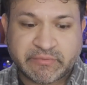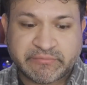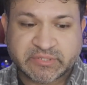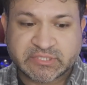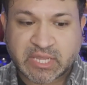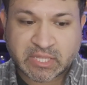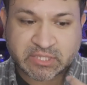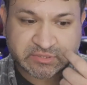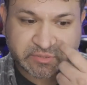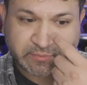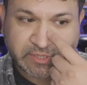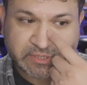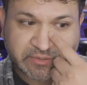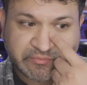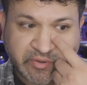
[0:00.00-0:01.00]
of a challenge for
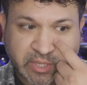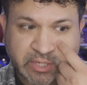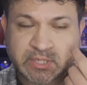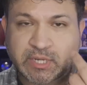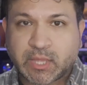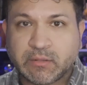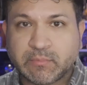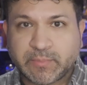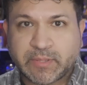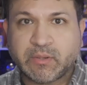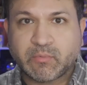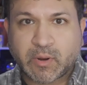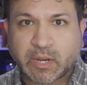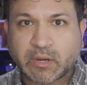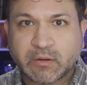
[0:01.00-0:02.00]
me to find an
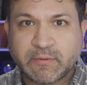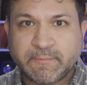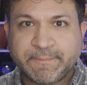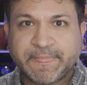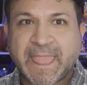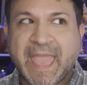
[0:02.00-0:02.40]
LP record